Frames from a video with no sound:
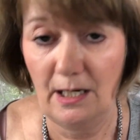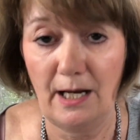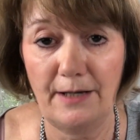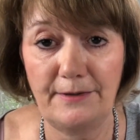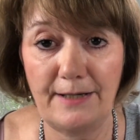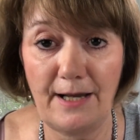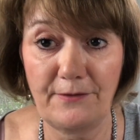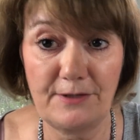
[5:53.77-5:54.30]

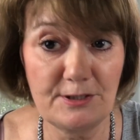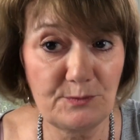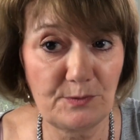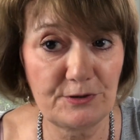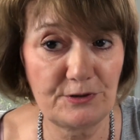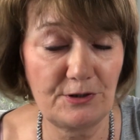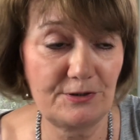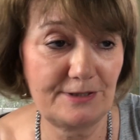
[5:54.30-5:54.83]
And now this
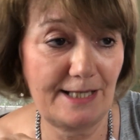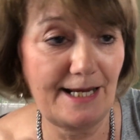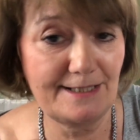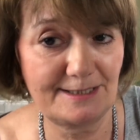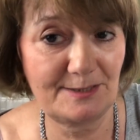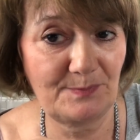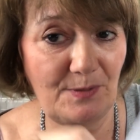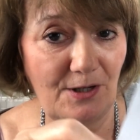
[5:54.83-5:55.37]
one's known as the S
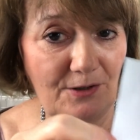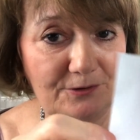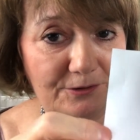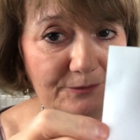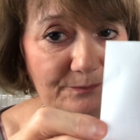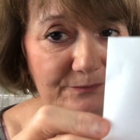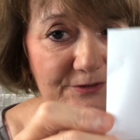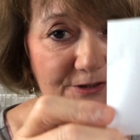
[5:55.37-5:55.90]

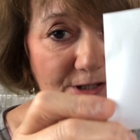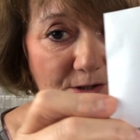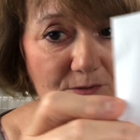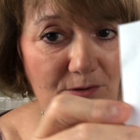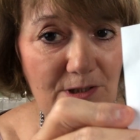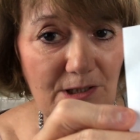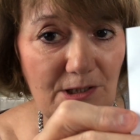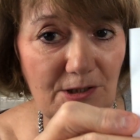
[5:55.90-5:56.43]
spiral. So
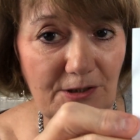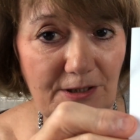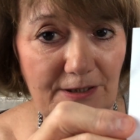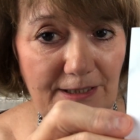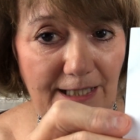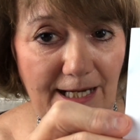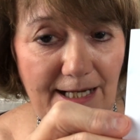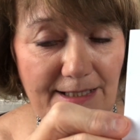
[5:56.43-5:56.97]
look at
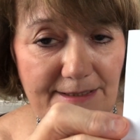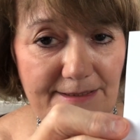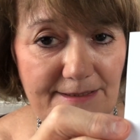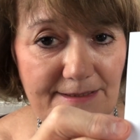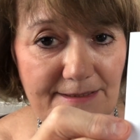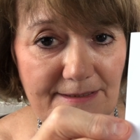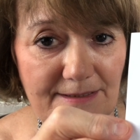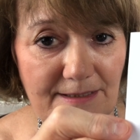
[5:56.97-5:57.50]
the
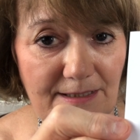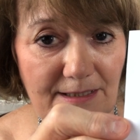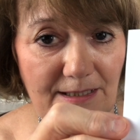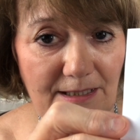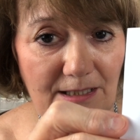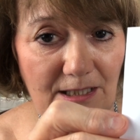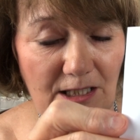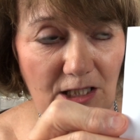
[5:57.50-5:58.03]
S,
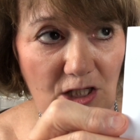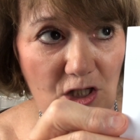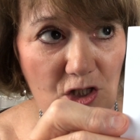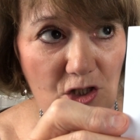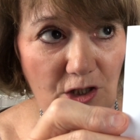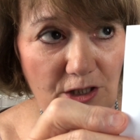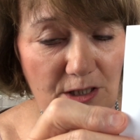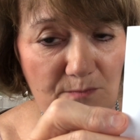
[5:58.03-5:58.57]

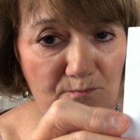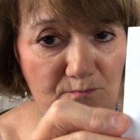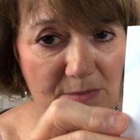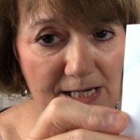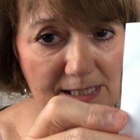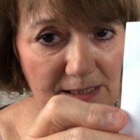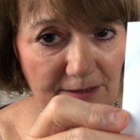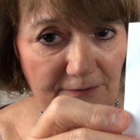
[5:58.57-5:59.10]
look at the
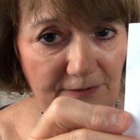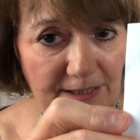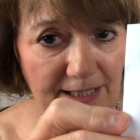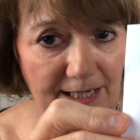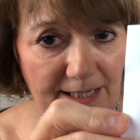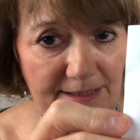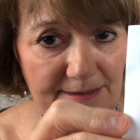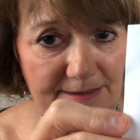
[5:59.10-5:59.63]
middle of the
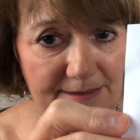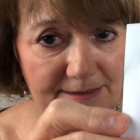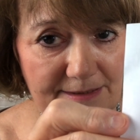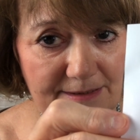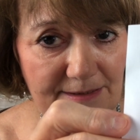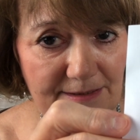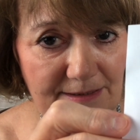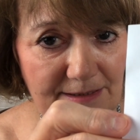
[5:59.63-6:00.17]
S,
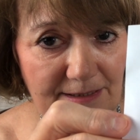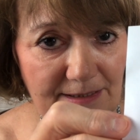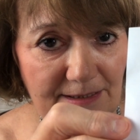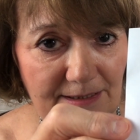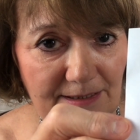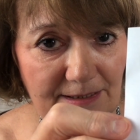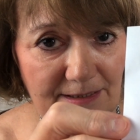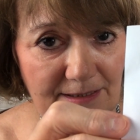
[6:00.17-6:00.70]

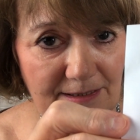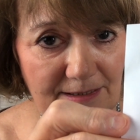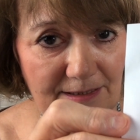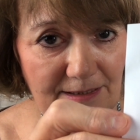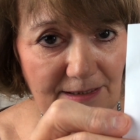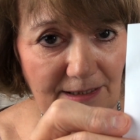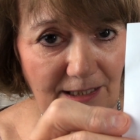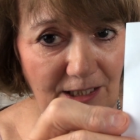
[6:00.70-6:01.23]

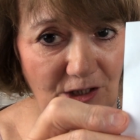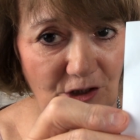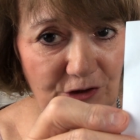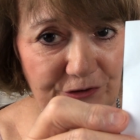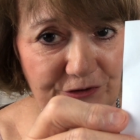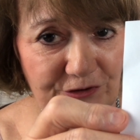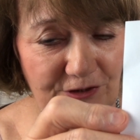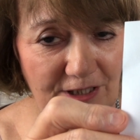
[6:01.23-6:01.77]
and you'll
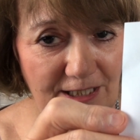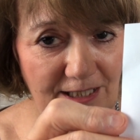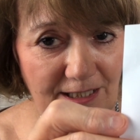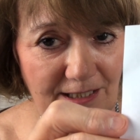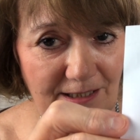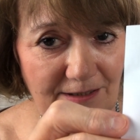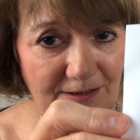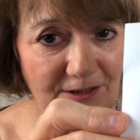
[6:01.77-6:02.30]

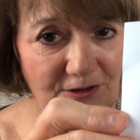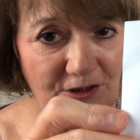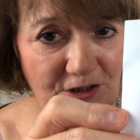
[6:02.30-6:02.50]
see that the